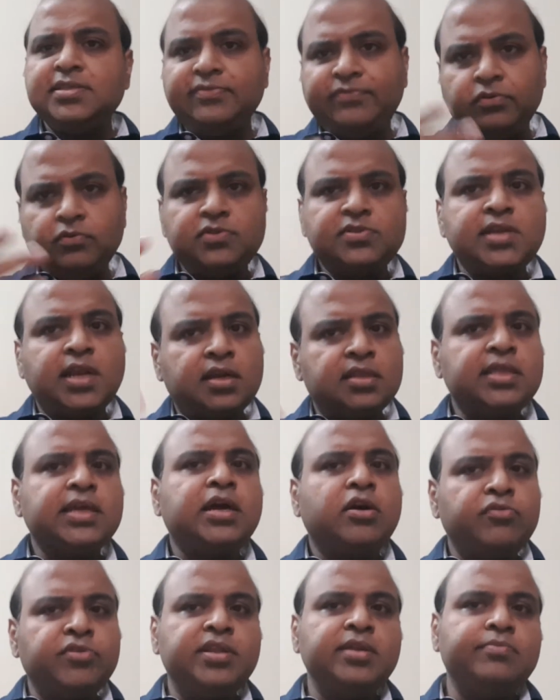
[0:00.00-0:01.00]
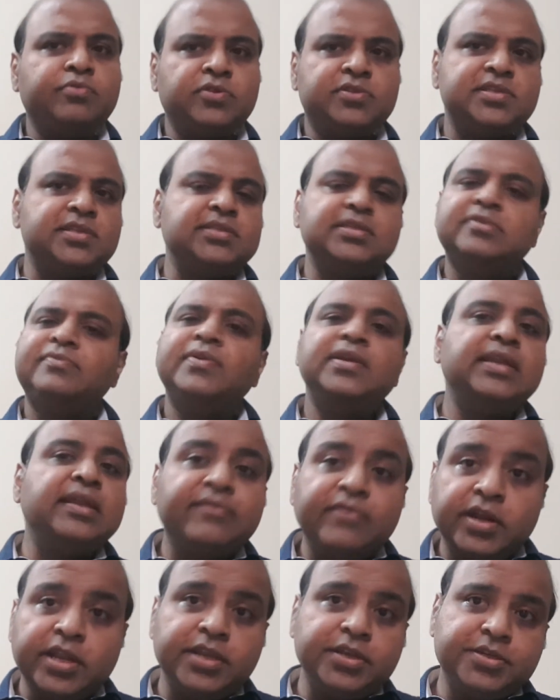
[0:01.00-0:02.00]
if you start the counting process, it will
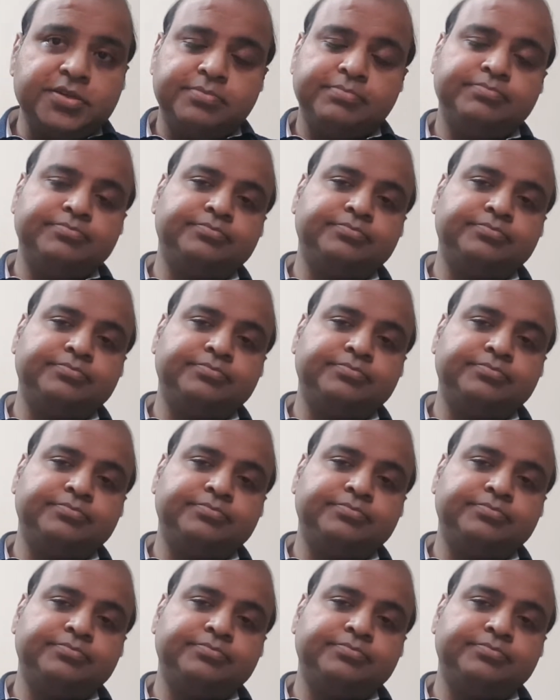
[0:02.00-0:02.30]
never end.